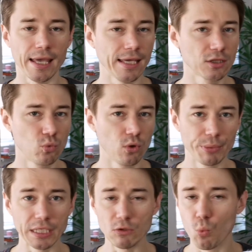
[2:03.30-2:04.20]
it
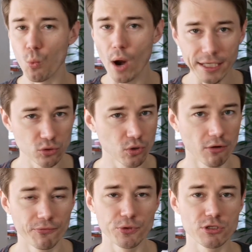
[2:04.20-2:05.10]
will be way too
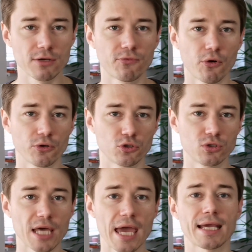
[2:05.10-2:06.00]
confusing for you
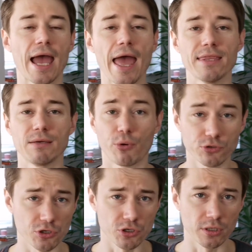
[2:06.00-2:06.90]
to take any
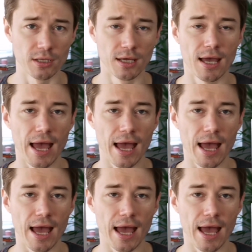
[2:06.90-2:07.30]
position